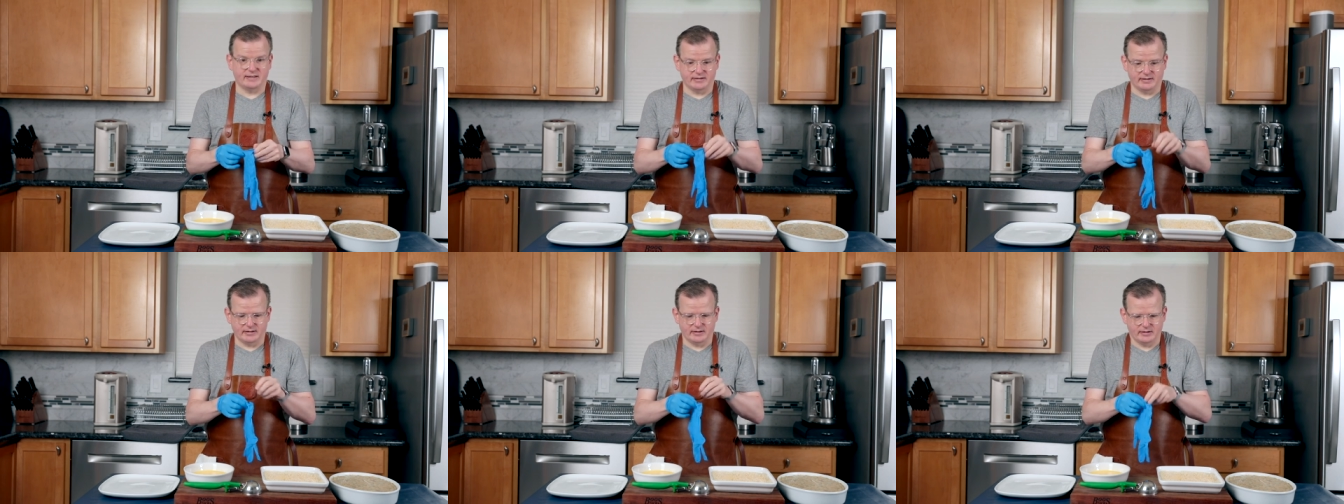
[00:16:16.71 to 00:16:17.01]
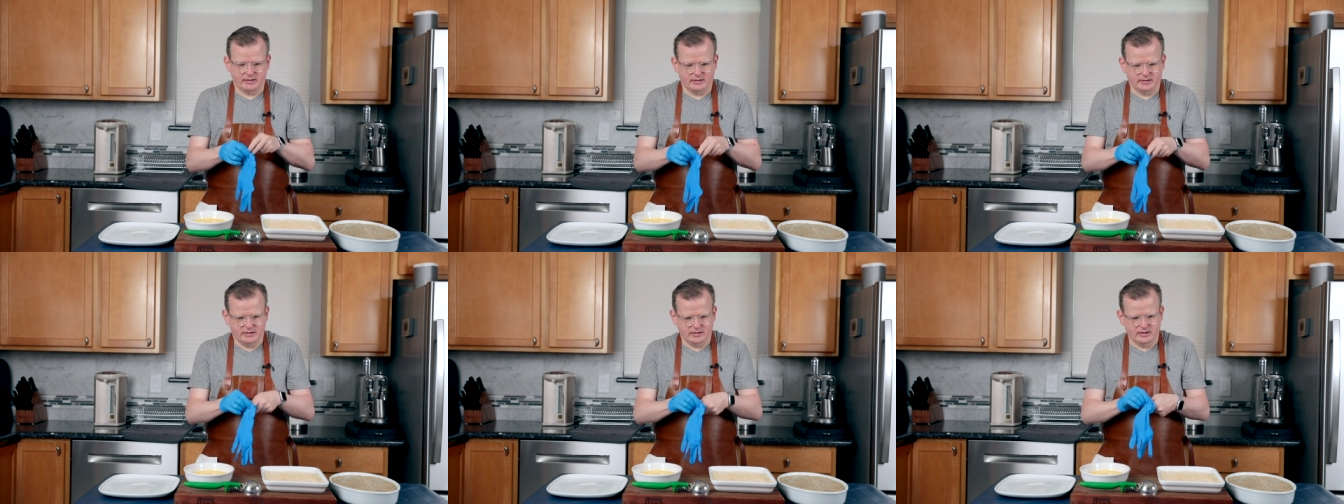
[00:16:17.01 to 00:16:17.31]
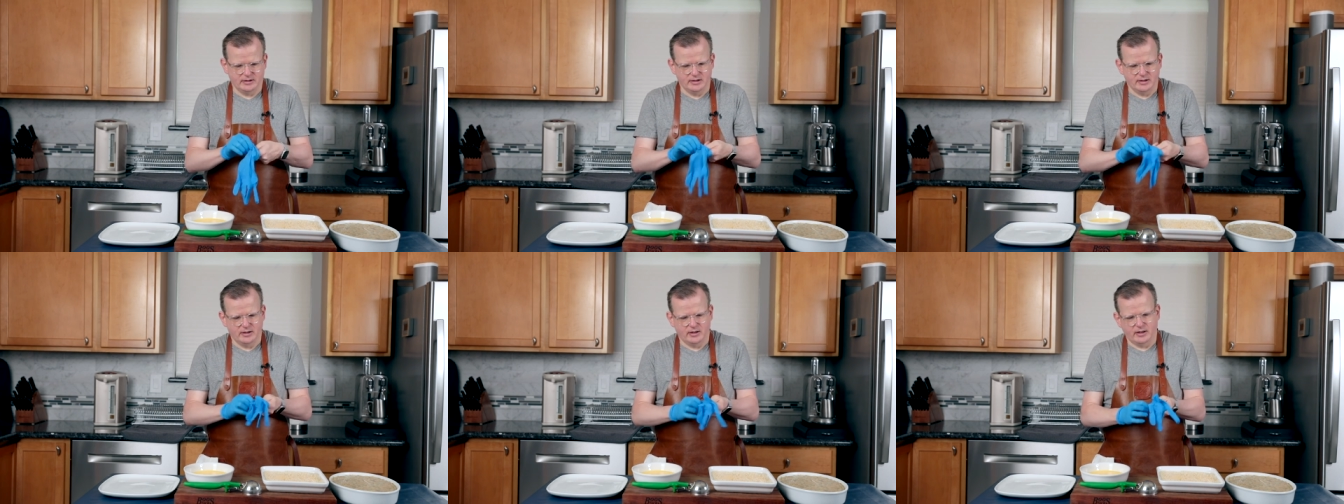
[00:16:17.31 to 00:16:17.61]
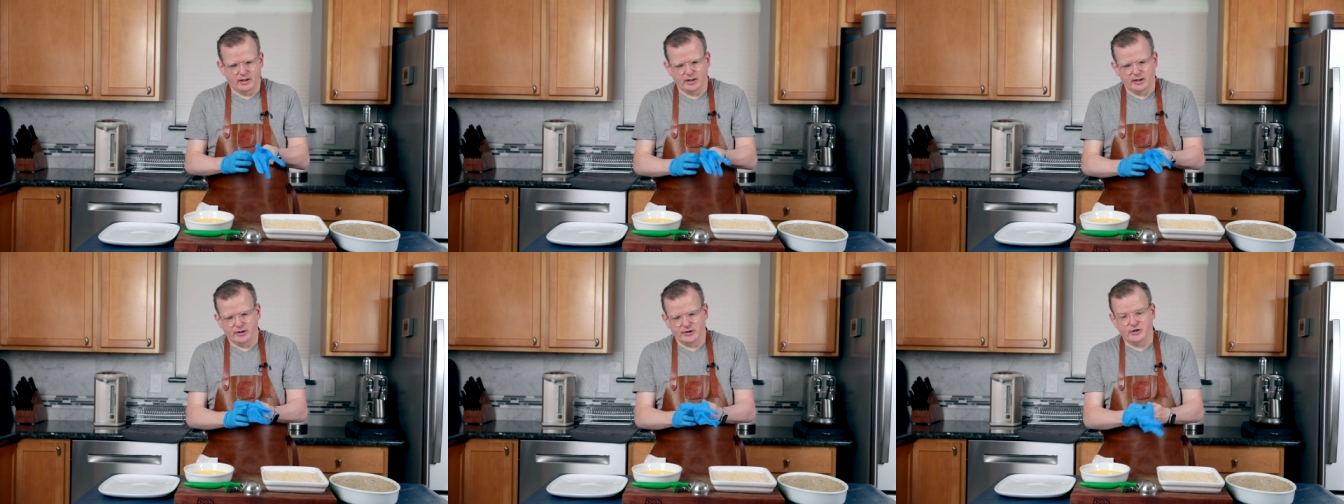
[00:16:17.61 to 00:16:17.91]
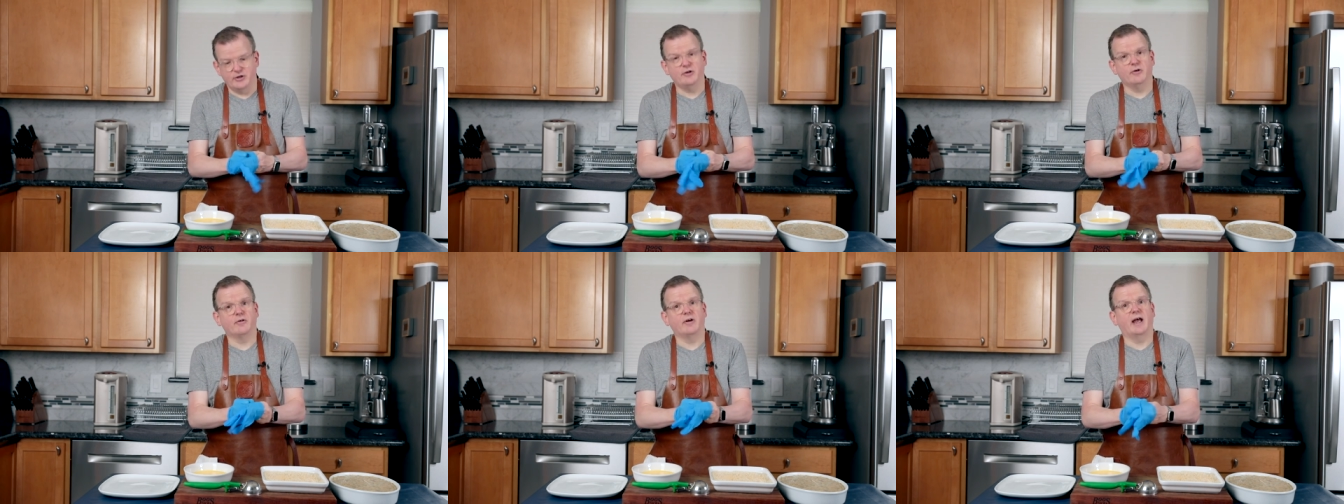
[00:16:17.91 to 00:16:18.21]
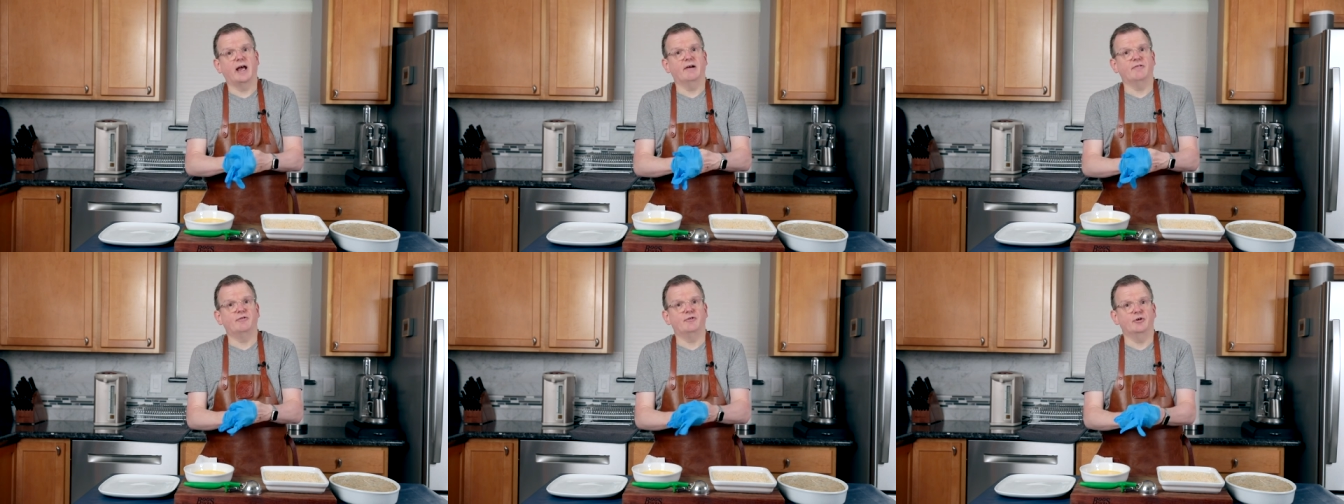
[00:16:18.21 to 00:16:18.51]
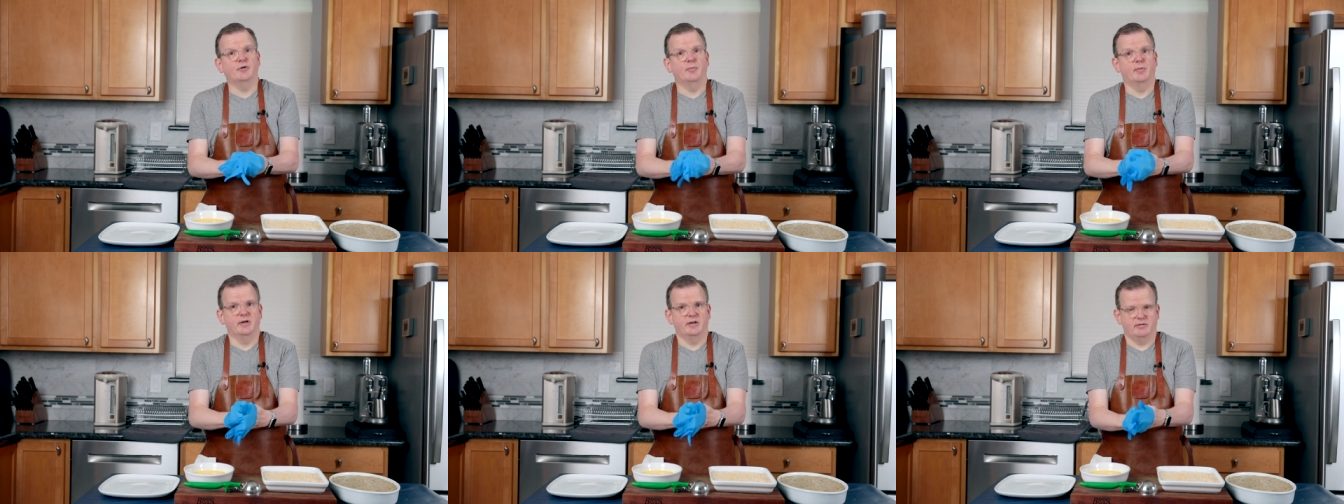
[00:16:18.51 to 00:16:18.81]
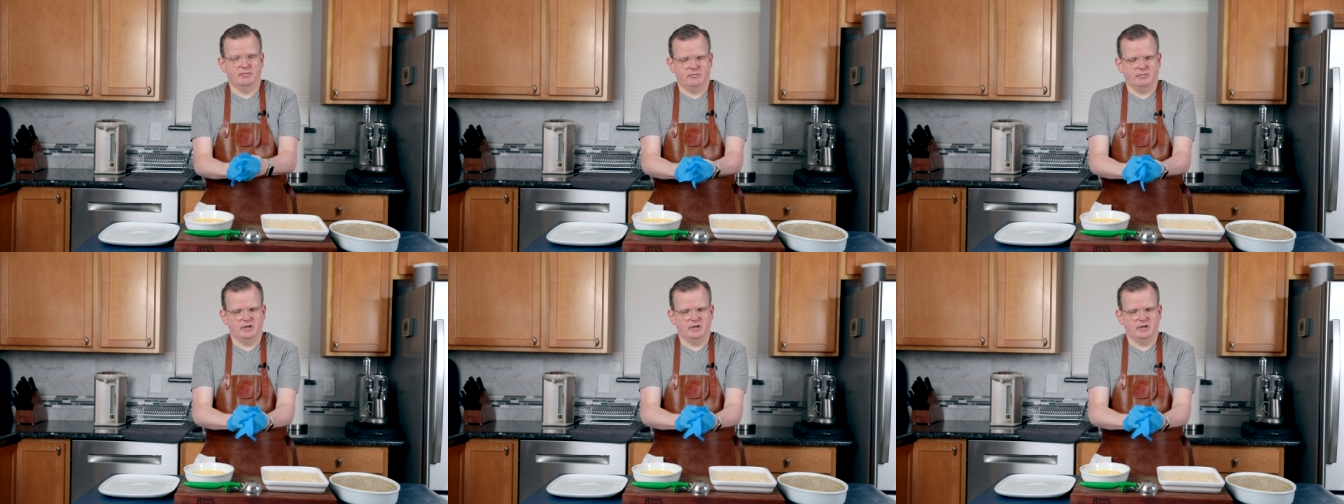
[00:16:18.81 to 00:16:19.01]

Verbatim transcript: Uh, you don't have to, but